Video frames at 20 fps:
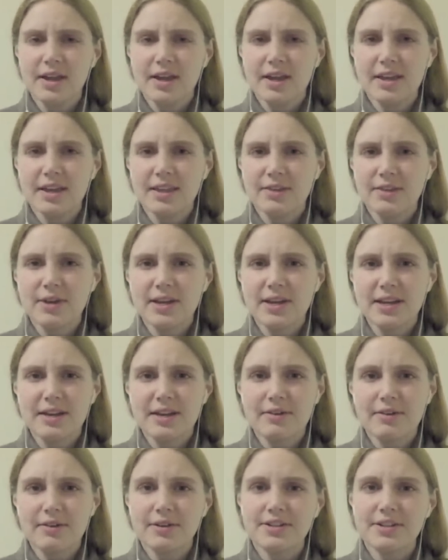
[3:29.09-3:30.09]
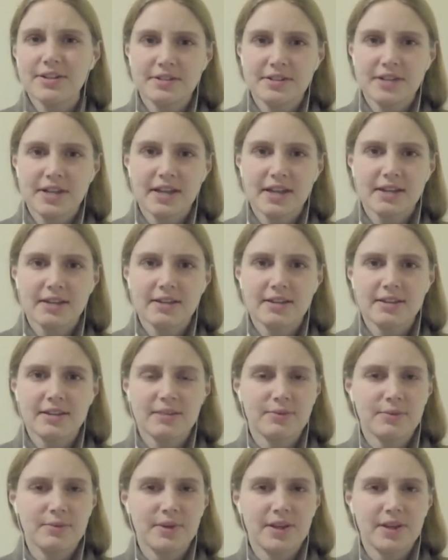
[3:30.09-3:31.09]
I think right now I just checked
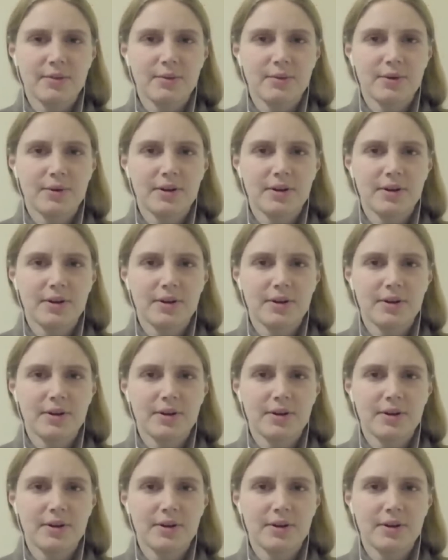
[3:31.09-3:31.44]
and we were